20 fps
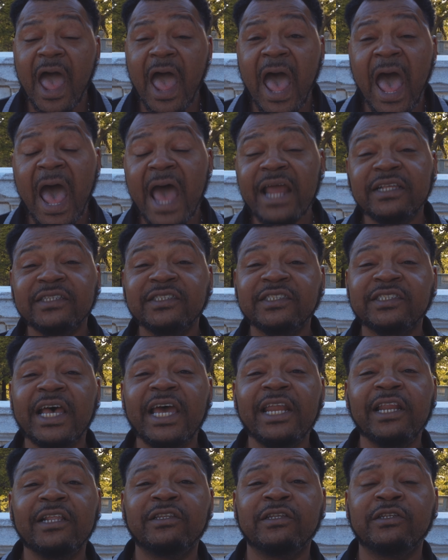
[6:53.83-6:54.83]
I
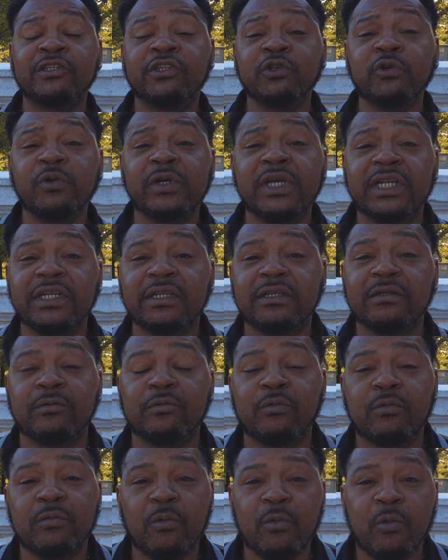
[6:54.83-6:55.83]
decided to do it
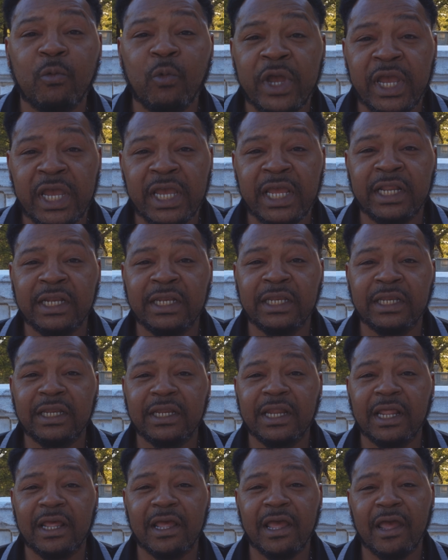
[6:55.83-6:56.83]
when